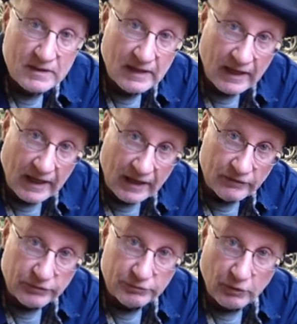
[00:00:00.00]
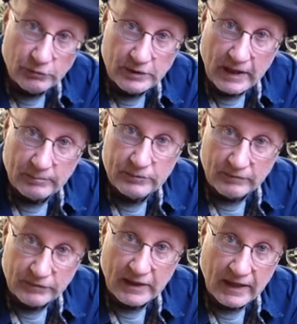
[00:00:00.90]
and the throat depth
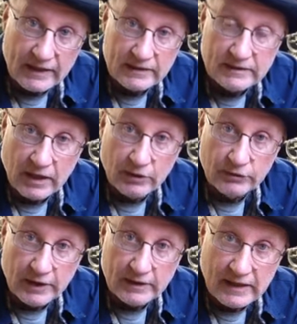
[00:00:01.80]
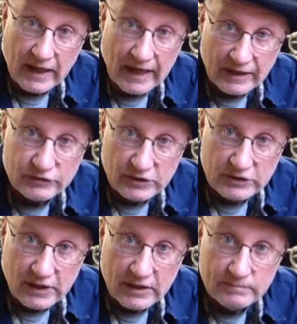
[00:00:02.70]
and thing, I can tell that I actually
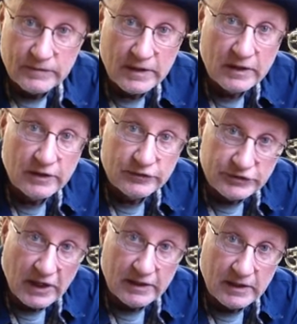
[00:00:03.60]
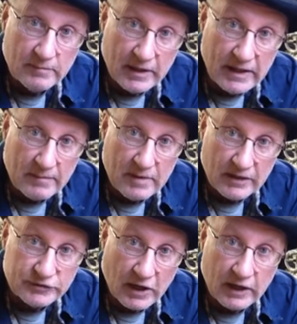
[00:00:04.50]
did send him an
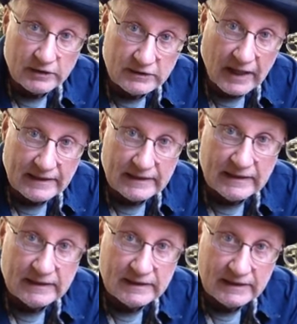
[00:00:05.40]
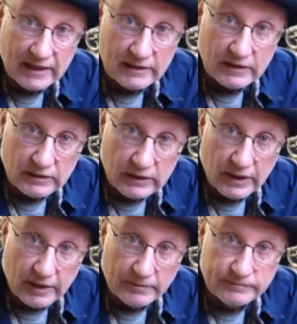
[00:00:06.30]
MSR Titan Kettle
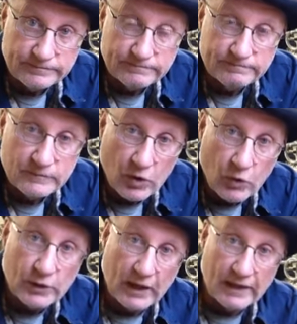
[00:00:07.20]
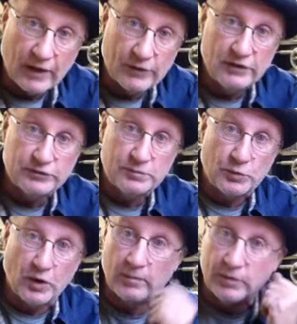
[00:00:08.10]
lid. Okay, now here's the
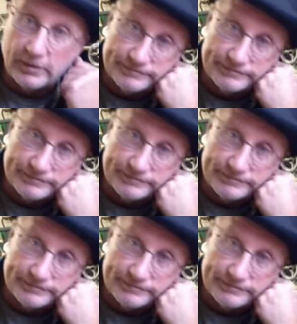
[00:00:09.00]
problem.